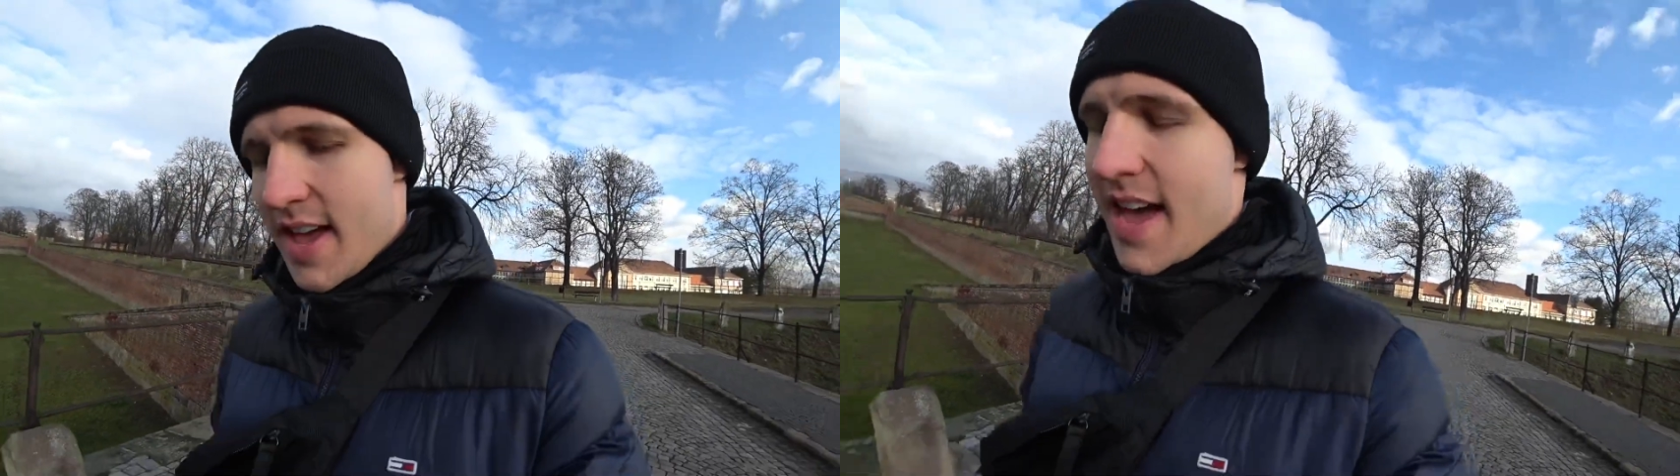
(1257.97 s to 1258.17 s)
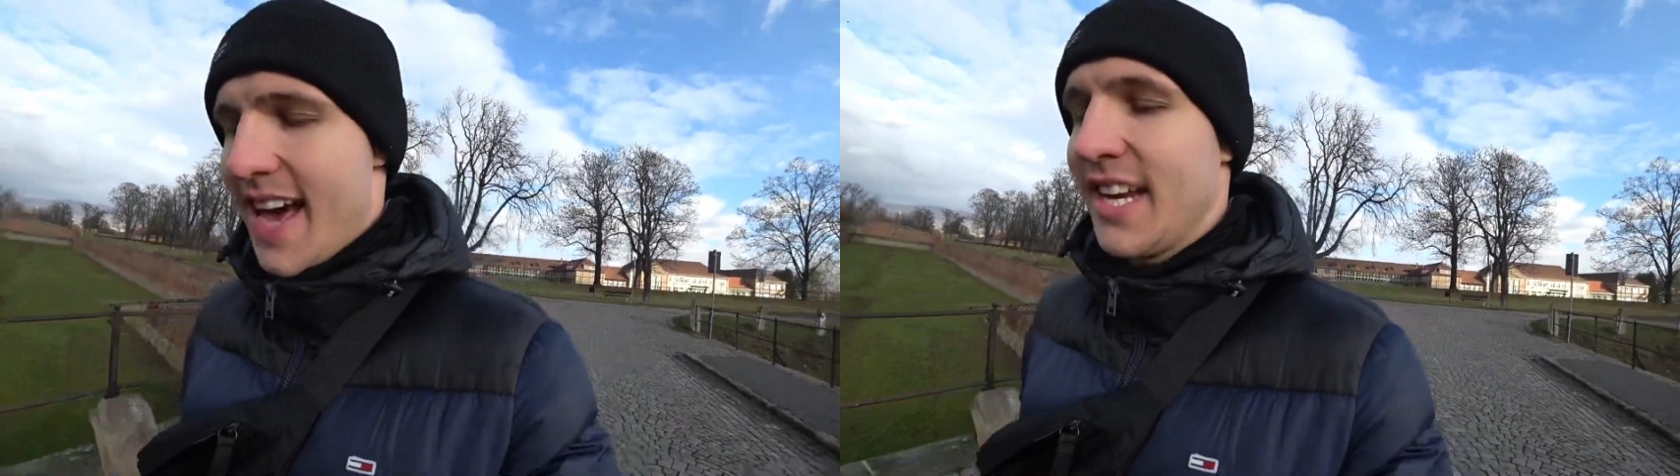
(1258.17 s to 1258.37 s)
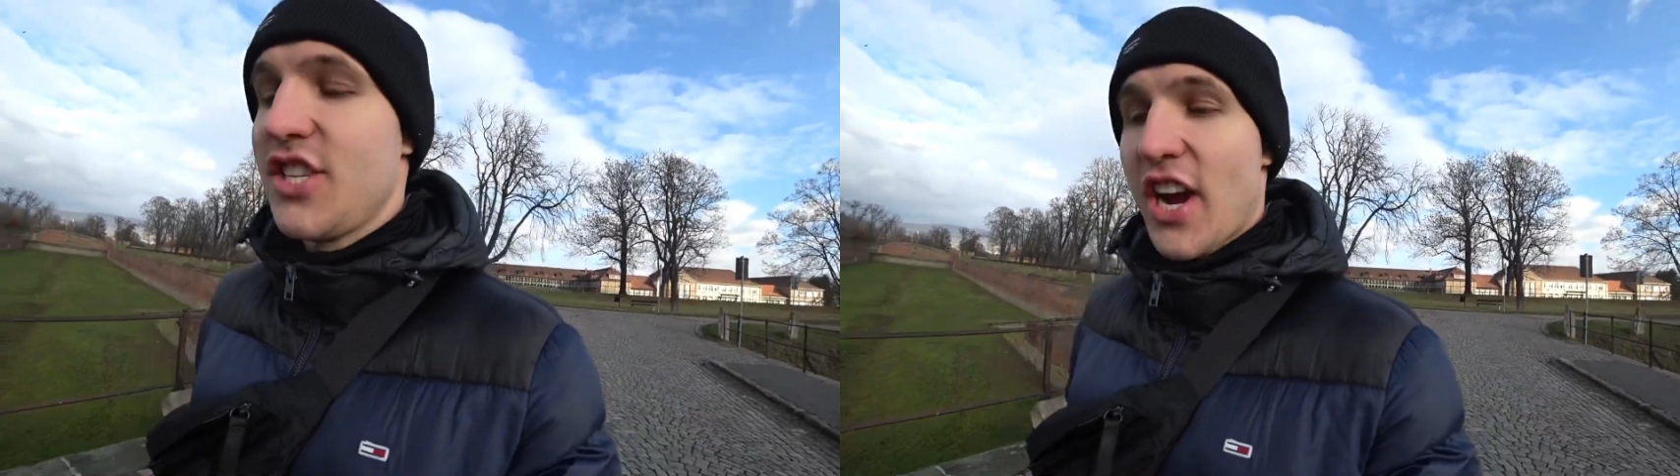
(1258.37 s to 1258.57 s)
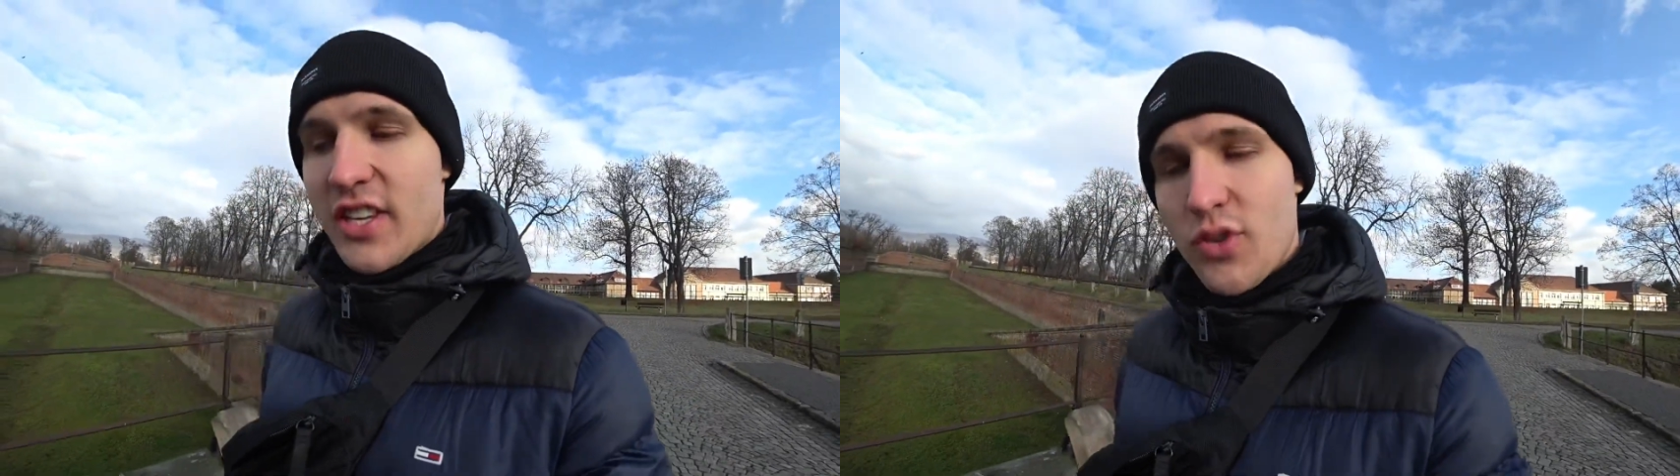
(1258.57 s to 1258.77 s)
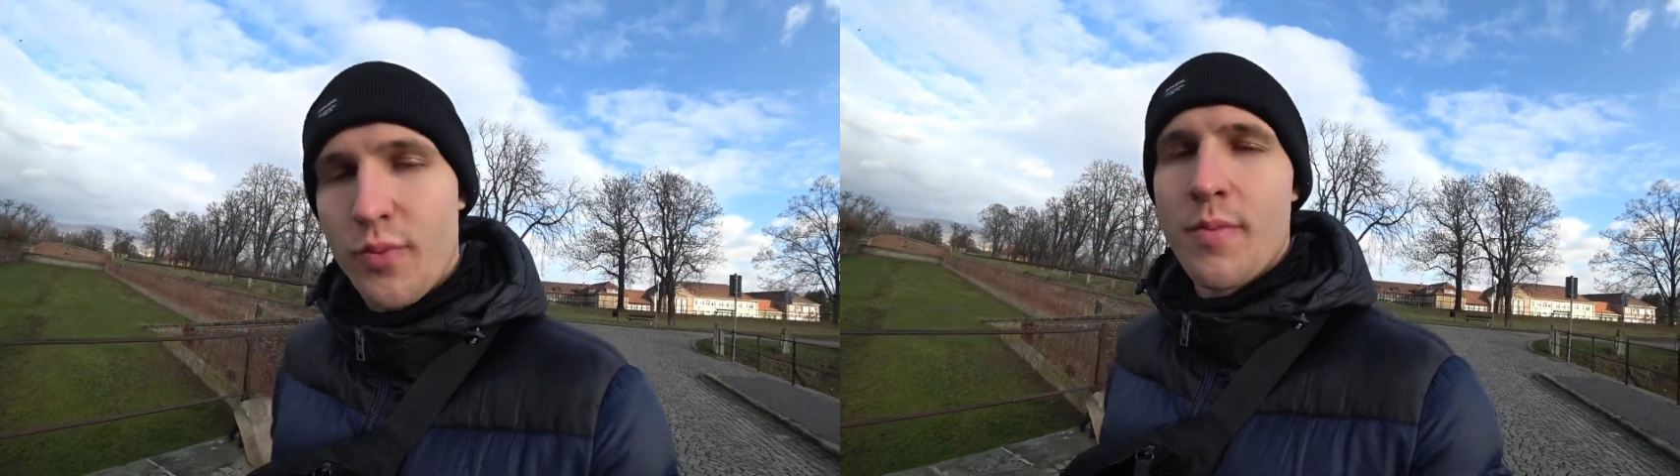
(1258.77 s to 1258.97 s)
at a Czech
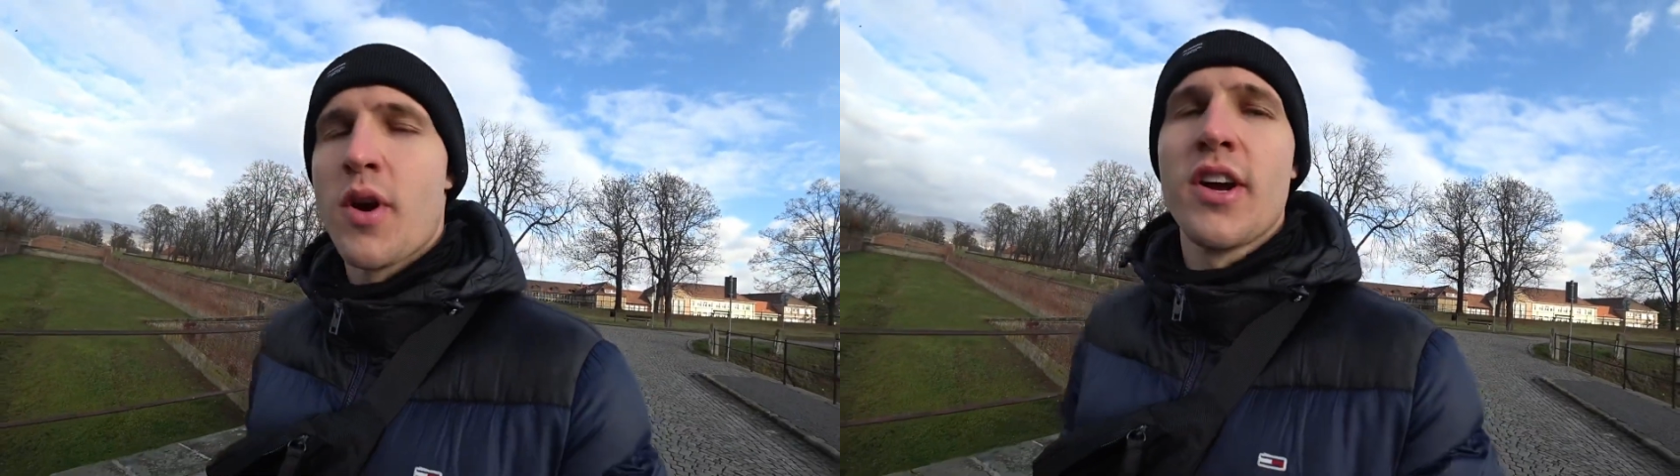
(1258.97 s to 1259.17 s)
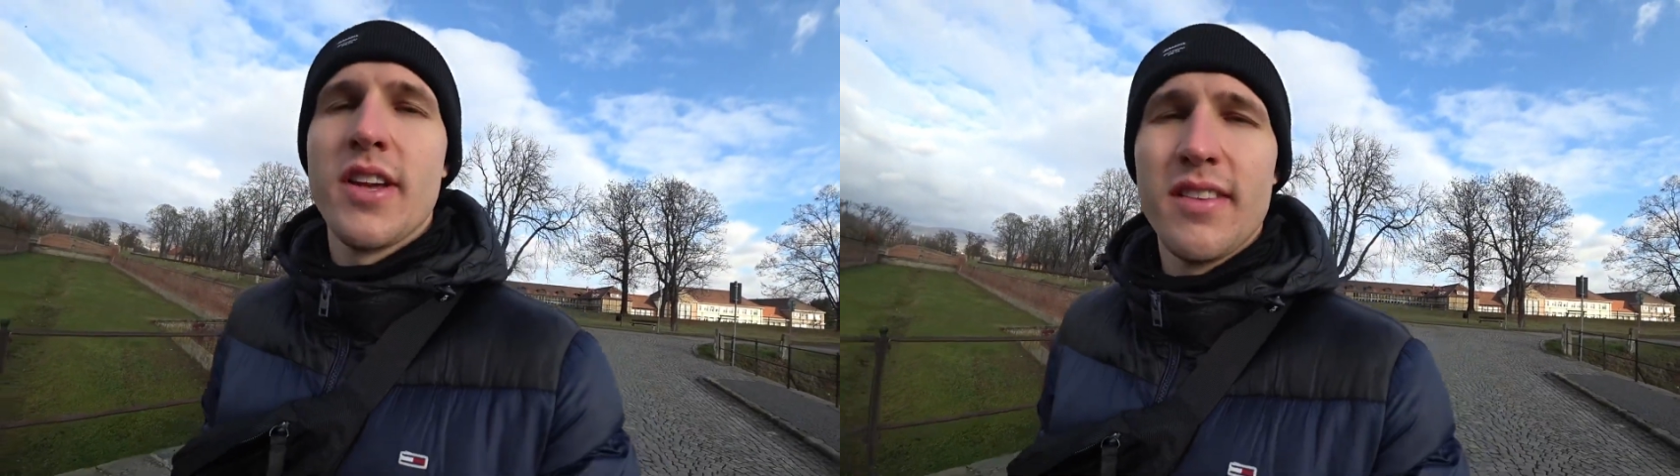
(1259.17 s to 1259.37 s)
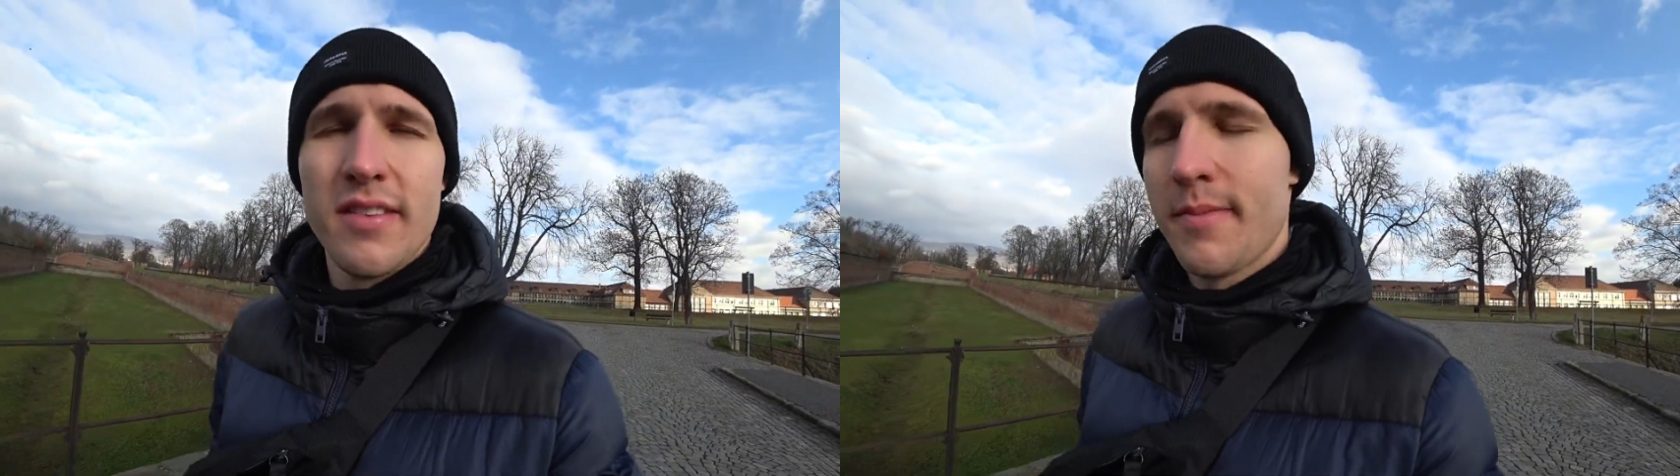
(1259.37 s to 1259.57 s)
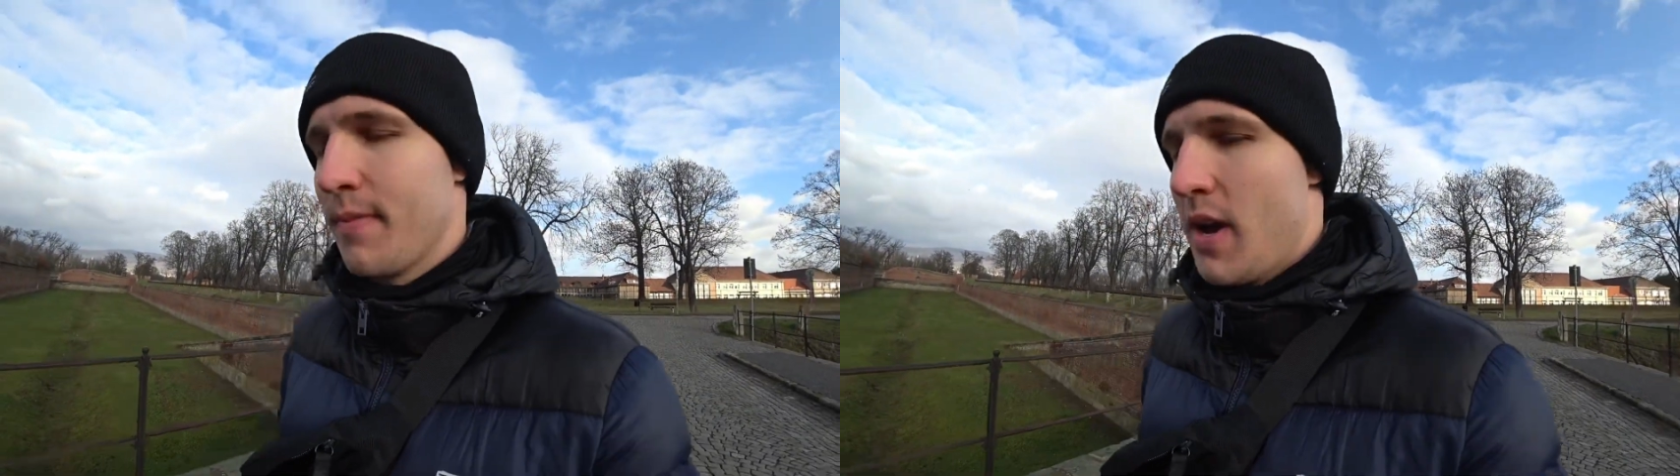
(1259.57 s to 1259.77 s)
supermarket,